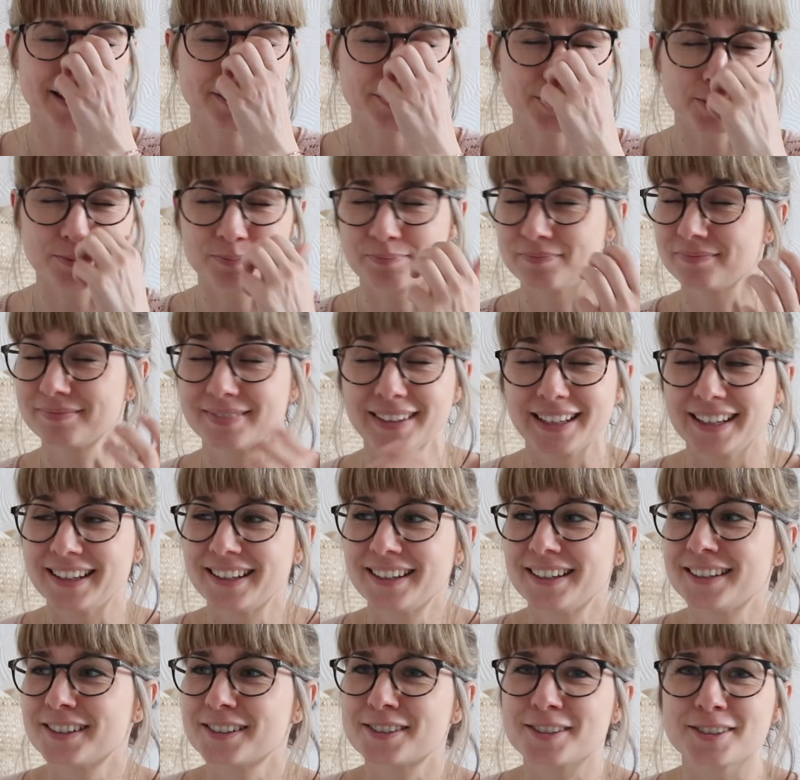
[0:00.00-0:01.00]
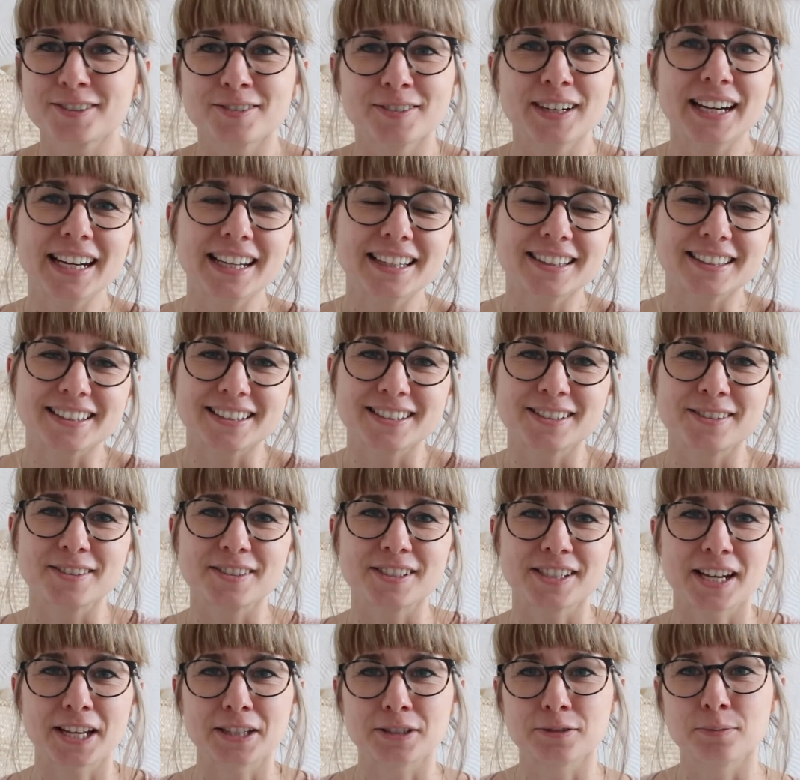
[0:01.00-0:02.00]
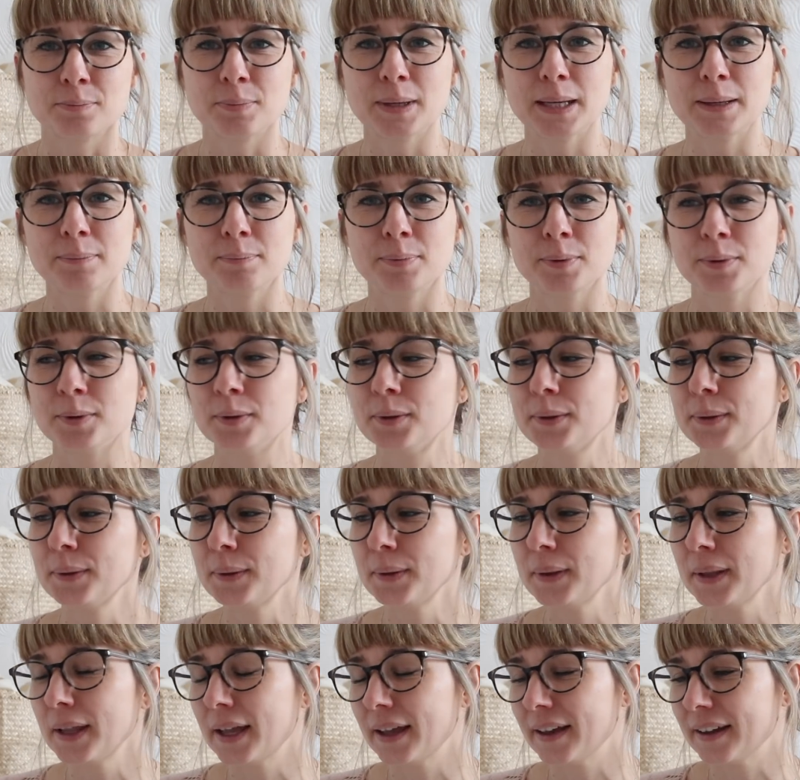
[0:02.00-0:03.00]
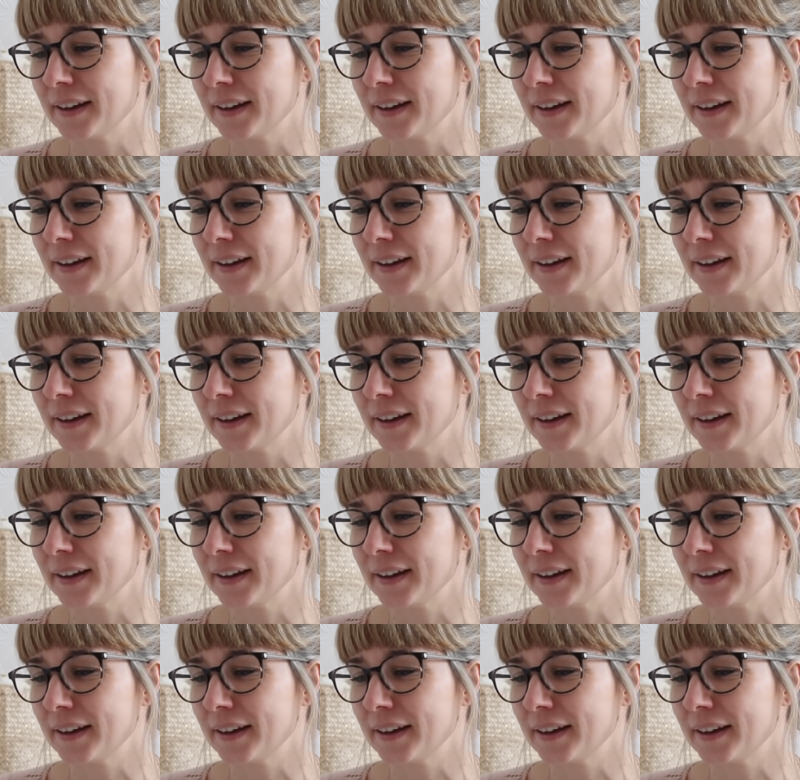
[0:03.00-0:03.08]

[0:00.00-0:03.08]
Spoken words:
It was just really nice to chat to people.